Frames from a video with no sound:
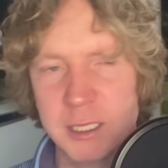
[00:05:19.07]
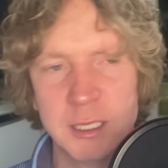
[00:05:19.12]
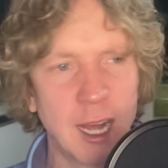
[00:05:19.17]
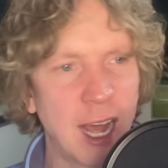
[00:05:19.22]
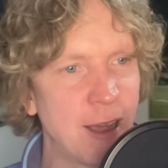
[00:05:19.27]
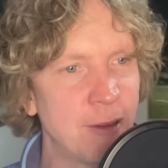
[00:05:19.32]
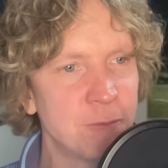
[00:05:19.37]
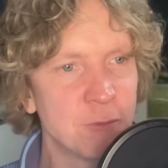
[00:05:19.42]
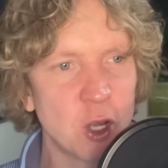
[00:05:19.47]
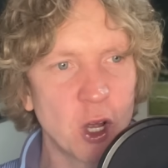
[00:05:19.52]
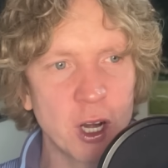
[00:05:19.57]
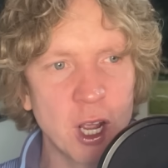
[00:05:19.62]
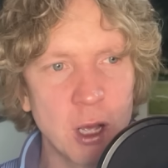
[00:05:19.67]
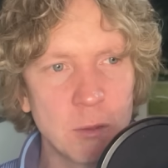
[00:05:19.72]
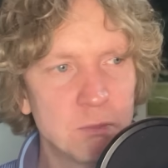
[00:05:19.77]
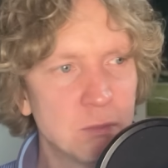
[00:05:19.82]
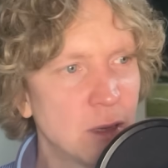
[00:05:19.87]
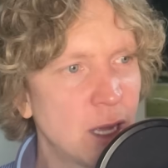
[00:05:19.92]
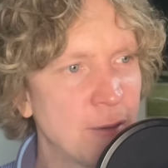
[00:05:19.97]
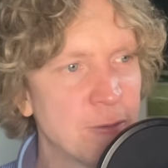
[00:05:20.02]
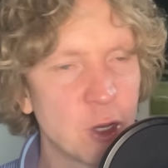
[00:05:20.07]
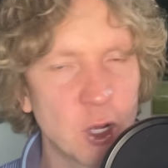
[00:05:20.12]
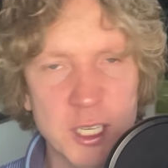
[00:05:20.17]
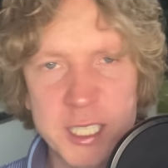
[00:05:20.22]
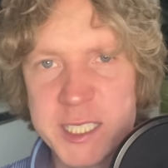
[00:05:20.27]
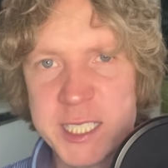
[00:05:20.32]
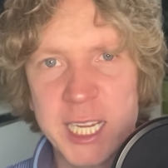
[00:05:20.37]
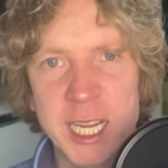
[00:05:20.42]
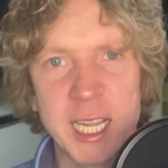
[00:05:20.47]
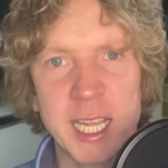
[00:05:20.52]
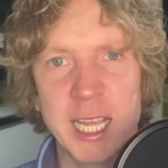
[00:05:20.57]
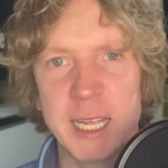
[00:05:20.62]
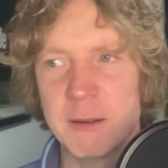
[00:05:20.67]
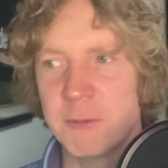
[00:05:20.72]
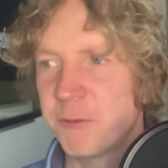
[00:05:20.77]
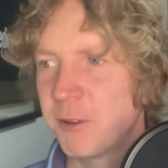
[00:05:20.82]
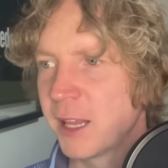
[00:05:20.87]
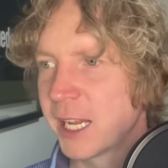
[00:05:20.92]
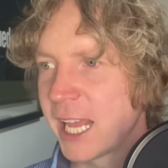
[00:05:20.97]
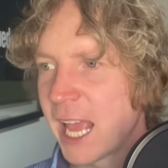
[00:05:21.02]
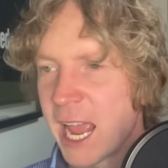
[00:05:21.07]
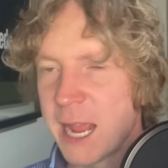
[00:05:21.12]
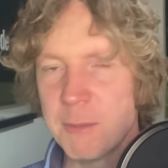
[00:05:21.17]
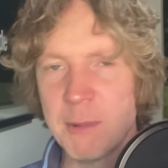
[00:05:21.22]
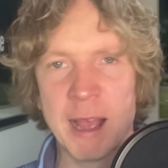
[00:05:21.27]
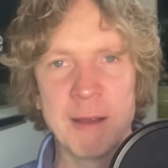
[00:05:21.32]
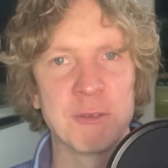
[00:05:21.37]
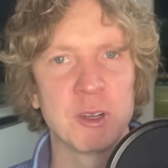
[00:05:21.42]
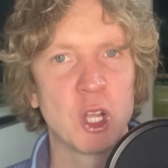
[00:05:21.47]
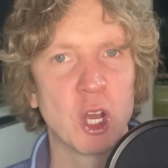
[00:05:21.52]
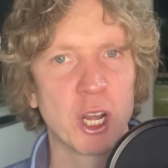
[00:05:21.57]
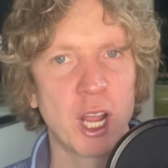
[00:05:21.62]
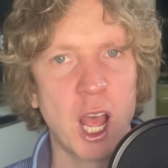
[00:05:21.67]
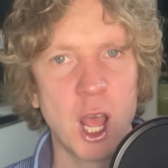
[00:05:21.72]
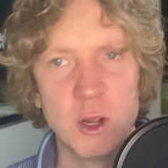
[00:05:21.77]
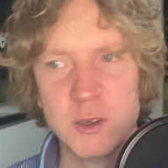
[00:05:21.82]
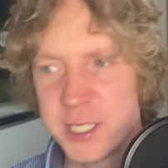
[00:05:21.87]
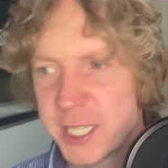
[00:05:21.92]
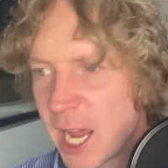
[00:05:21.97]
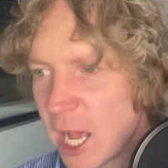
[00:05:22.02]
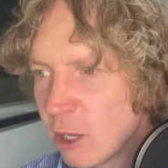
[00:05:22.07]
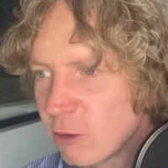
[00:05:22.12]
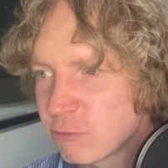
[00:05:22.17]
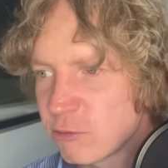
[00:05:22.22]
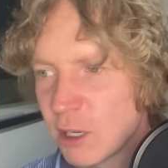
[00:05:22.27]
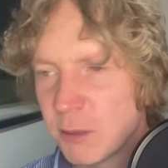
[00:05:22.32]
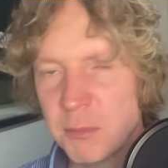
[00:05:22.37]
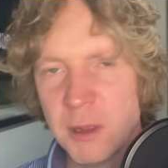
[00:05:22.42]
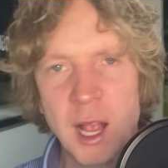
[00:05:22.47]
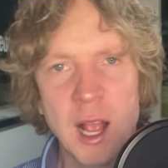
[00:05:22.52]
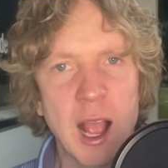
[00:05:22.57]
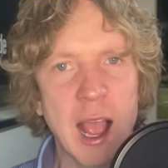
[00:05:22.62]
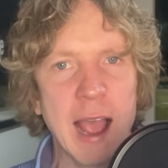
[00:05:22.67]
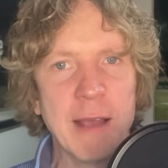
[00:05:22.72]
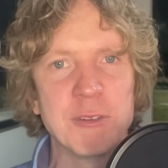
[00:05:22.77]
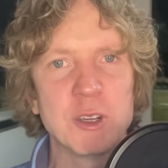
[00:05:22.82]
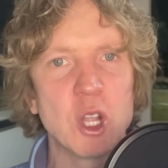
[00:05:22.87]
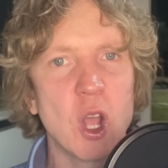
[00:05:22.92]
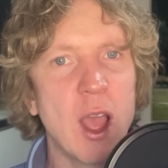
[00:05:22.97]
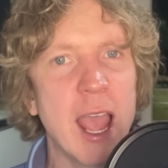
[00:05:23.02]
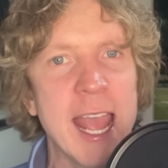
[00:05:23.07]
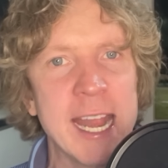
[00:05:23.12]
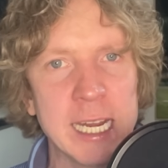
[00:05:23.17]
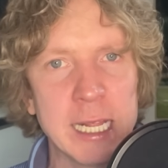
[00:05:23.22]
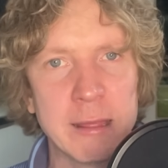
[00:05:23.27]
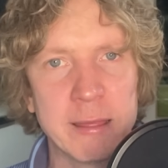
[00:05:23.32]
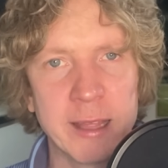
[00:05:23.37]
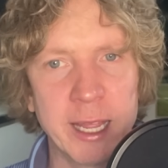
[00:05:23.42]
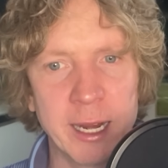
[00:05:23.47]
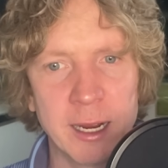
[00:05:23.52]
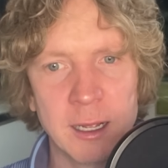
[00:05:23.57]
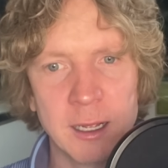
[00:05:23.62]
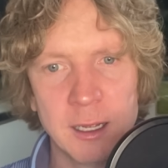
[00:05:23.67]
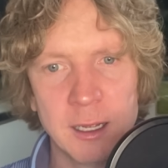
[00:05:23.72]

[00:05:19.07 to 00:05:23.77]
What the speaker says: I haven't got a ticket for the game. I haven't got a hotel room. I haven't got anything.